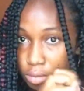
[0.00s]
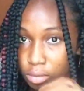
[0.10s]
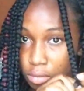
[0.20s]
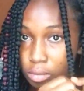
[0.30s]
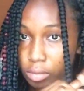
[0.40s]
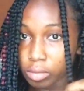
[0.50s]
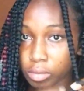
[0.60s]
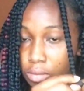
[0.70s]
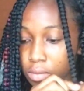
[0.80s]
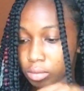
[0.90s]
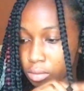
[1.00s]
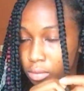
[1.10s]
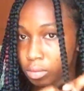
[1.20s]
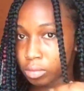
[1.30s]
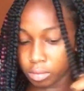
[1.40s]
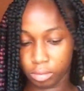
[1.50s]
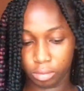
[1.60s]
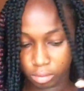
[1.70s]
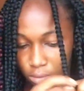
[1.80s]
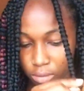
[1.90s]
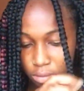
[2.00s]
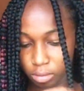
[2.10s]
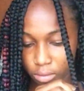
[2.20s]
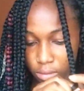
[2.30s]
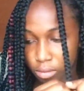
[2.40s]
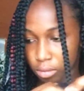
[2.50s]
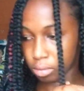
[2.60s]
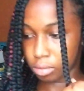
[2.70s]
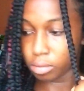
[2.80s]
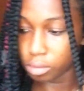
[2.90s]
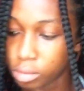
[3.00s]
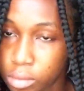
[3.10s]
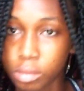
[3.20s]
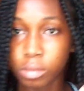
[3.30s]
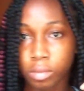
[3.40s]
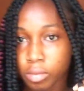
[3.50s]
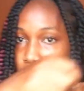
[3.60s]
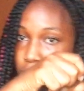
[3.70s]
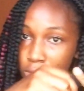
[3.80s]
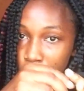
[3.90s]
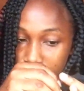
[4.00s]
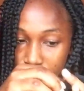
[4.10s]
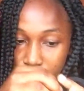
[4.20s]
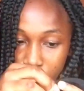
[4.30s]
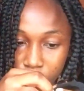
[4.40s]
well, it could be nice. I've never tried it. See how beautiful I'm looking.